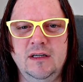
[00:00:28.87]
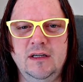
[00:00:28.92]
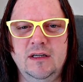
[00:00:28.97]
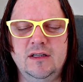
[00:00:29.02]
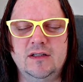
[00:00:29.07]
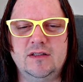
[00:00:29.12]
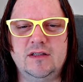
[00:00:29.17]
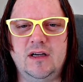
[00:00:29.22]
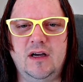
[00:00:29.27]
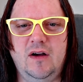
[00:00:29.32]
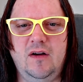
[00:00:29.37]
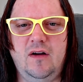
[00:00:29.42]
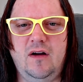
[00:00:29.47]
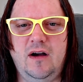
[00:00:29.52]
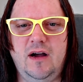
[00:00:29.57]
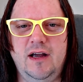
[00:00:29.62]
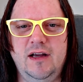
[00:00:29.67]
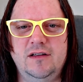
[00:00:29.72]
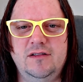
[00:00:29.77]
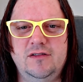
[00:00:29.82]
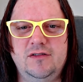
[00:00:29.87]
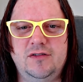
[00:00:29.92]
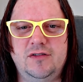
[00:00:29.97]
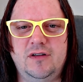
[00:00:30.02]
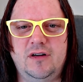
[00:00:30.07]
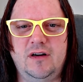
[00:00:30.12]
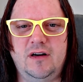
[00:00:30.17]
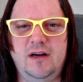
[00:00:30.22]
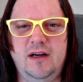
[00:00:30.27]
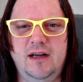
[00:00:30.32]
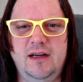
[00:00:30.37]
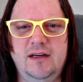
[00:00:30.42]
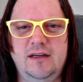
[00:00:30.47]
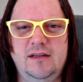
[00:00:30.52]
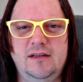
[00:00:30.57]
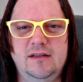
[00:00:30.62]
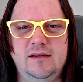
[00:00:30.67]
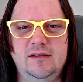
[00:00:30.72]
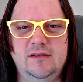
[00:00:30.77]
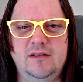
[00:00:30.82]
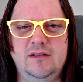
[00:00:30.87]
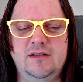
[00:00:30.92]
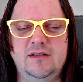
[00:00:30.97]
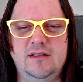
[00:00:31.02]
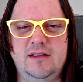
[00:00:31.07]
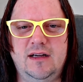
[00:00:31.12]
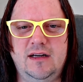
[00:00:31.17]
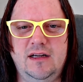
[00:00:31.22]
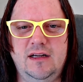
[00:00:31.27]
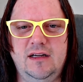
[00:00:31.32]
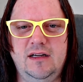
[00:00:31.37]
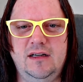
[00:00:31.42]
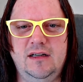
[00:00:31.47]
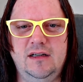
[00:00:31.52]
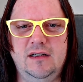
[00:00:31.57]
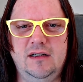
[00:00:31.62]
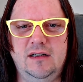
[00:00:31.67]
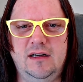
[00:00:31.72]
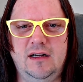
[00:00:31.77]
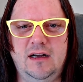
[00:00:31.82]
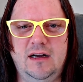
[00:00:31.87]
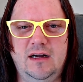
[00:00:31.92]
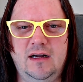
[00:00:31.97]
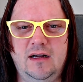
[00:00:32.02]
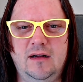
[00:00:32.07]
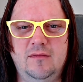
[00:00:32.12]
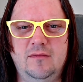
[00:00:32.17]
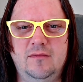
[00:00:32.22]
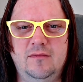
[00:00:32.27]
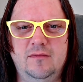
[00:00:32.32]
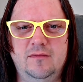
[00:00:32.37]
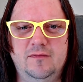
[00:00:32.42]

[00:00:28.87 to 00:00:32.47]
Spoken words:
So I tried to study well,